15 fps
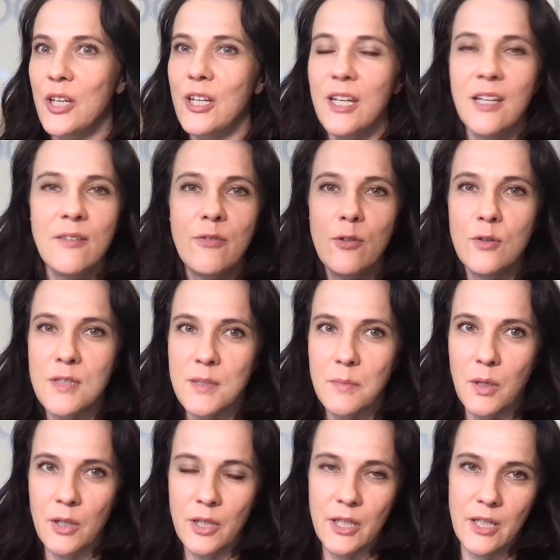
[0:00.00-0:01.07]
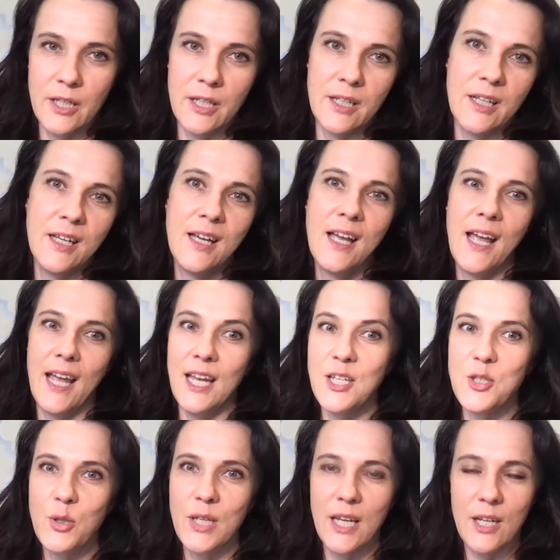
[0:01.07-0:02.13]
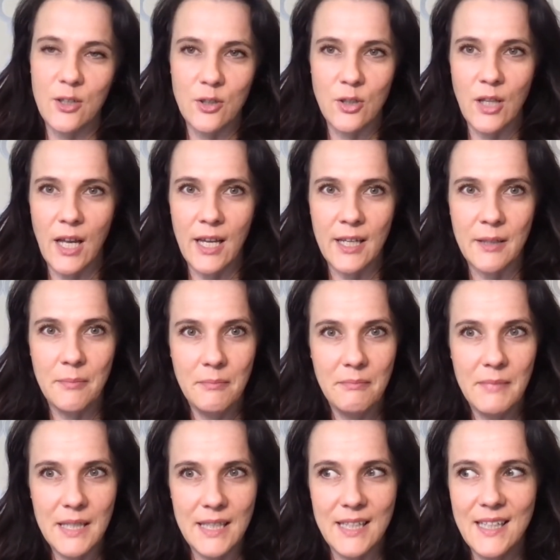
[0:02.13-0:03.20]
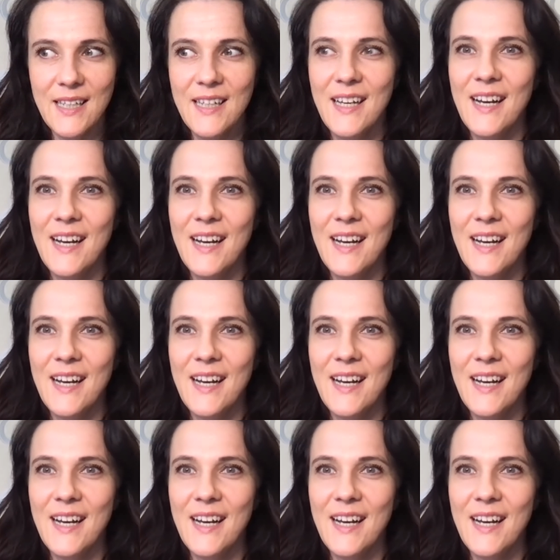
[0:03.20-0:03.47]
influence marketing educator like me,